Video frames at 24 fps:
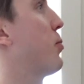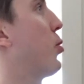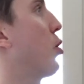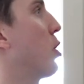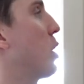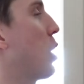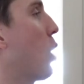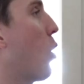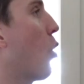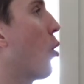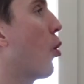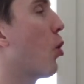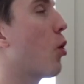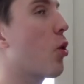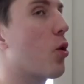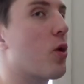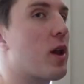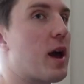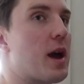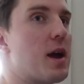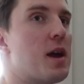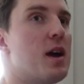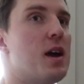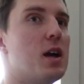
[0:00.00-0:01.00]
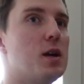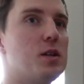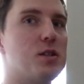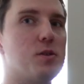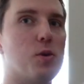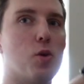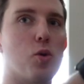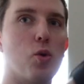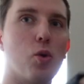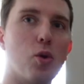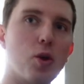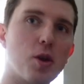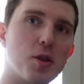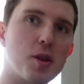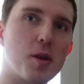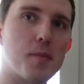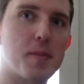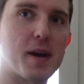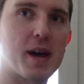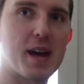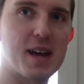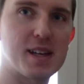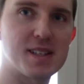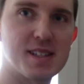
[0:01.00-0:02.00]
pull it all out, do it all on the
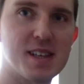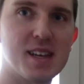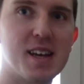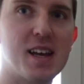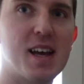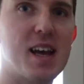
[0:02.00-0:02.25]
bed,